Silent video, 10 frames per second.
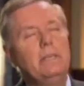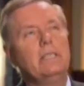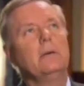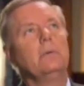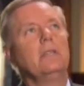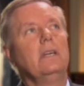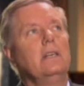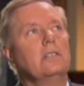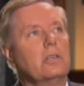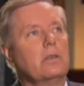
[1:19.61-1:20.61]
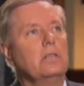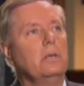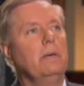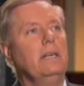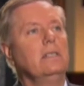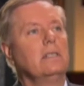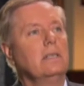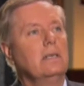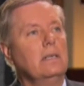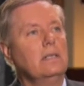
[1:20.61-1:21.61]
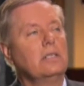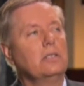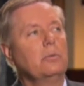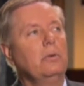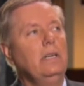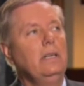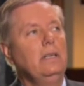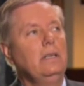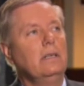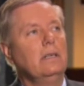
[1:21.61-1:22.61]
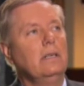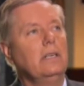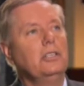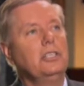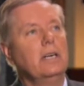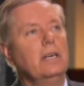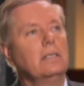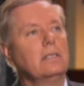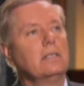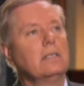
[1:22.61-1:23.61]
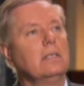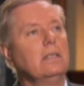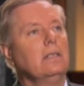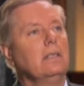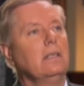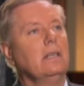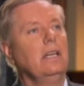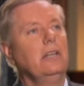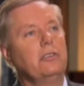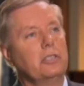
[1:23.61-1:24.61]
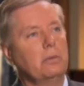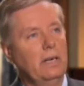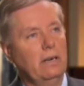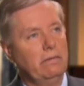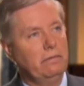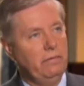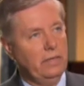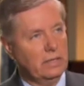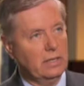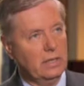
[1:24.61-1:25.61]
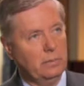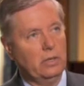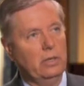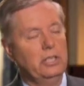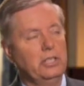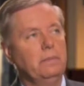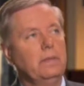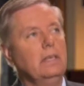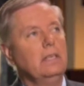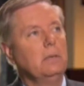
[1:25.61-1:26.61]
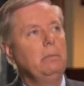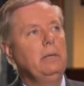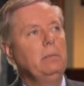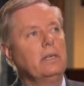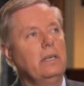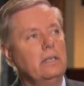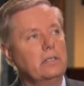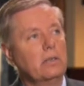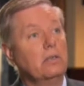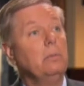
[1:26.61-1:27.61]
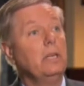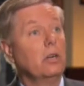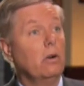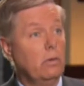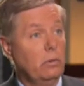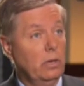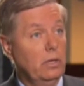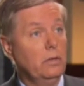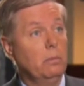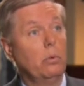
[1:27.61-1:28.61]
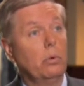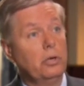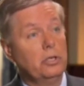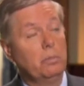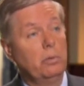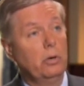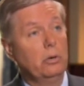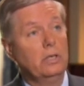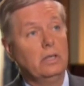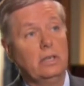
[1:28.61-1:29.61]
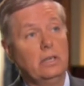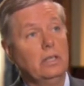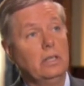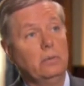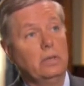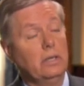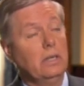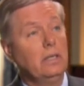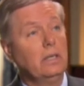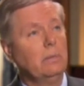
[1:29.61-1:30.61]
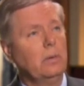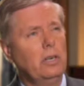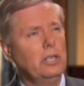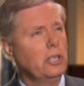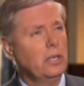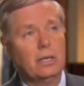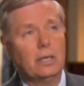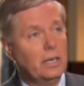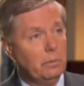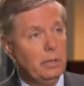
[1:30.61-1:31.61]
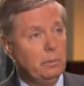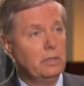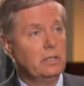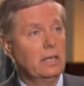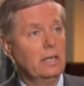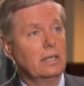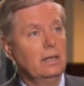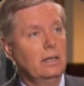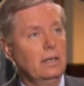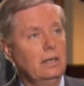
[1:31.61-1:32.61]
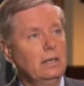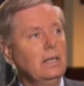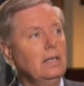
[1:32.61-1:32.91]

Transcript: me tell you what the Arizona debate has done is, is re energized interest about fixing immigration. The people in Arizona are being overrun. The border's broken. They're dealing with illegal immigration unlike people in South Carolina.